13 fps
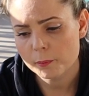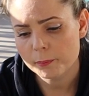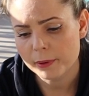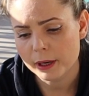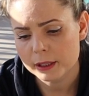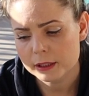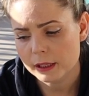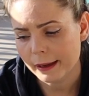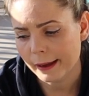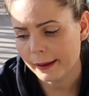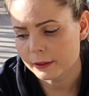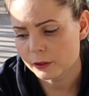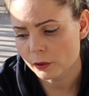but
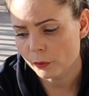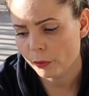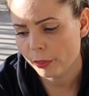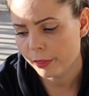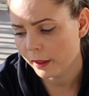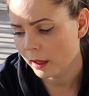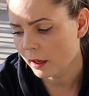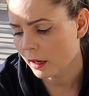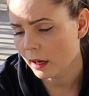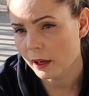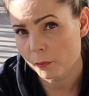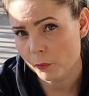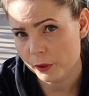I don't think
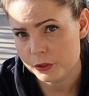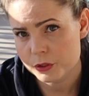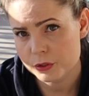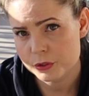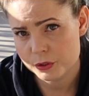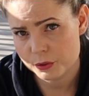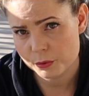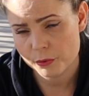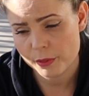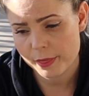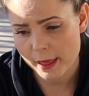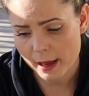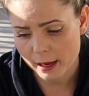I want to do
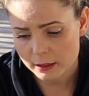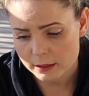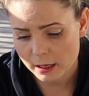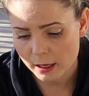that.